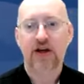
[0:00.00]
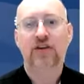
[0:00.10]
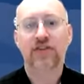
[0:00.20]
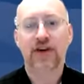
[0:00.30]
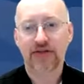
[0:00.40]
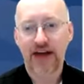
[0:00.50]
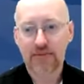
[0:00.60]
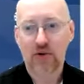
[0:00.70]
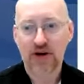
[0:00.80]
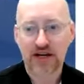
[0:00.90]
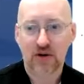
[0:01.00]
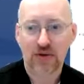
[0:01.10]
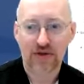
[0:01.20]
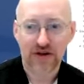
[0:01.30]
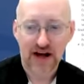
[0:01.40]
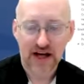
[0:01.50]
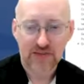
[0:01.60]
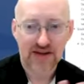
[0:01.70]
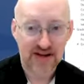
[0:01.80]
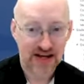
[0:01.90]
So at that point, you know that the document